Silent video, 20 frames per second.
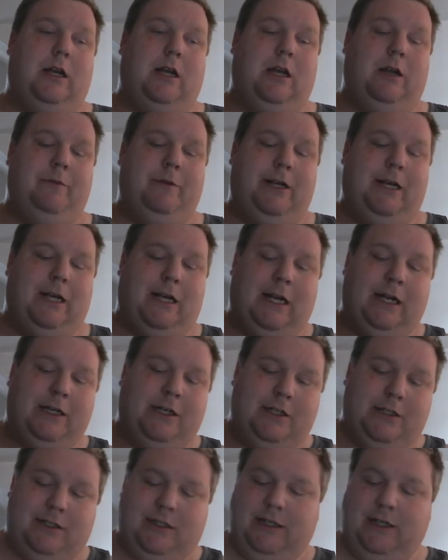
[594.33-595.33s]
I mean, I
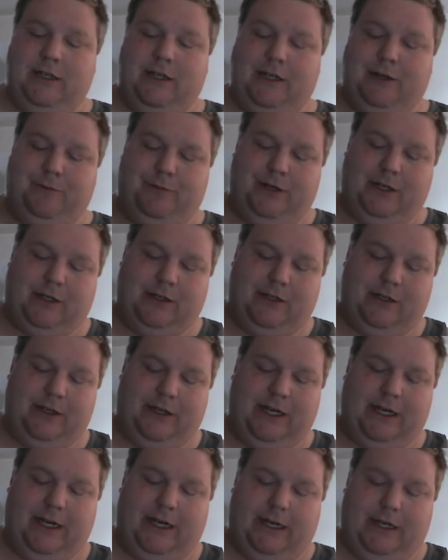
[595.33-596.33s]
could sit and nitpick that,
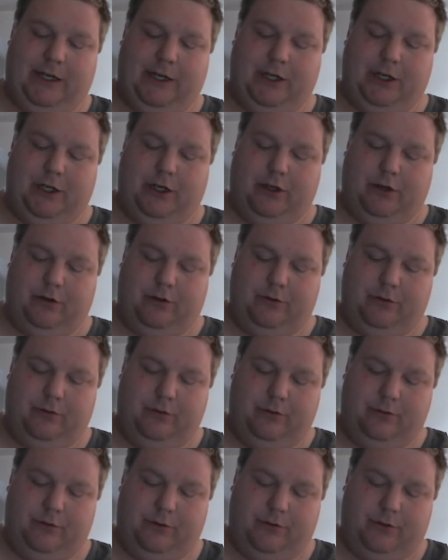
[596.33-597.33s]
yeah, you know,
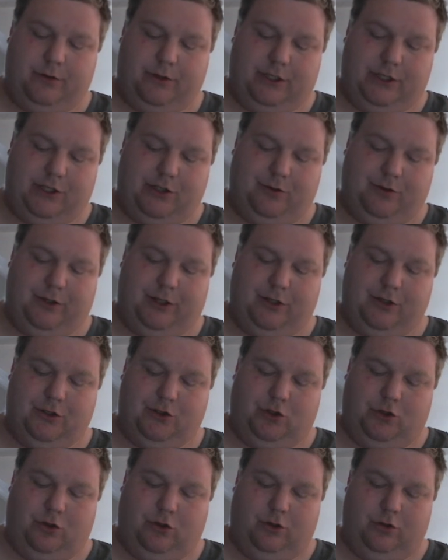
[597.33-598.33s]
it's 3 years
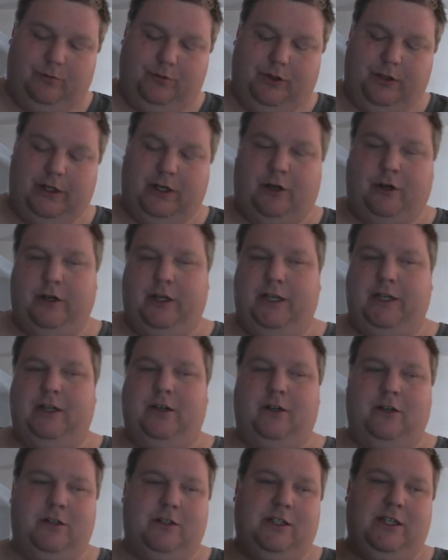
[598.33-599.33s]
old, but
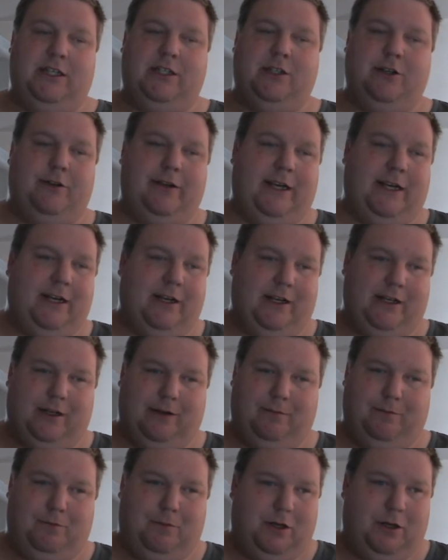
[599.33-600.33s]
honestly, it's only had like
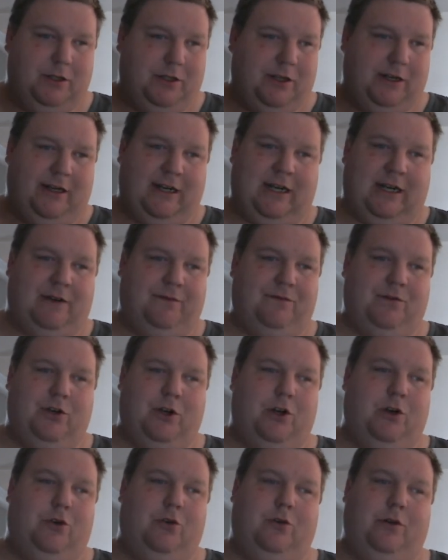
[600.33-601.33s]
a month and a half
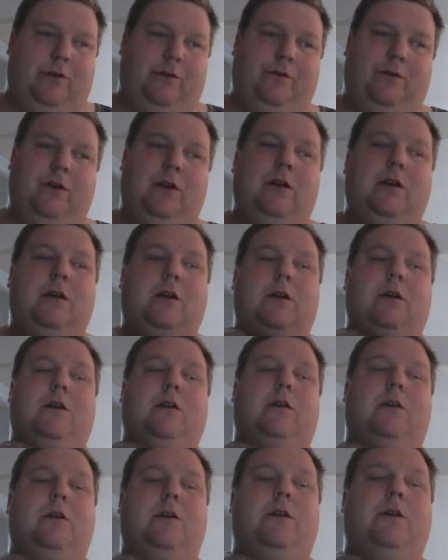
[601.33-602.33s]
total
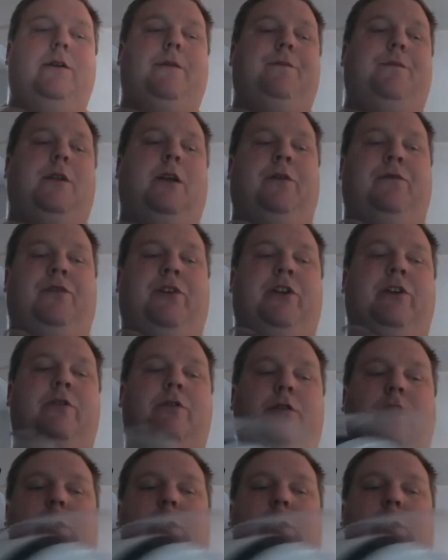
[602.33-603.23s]
of use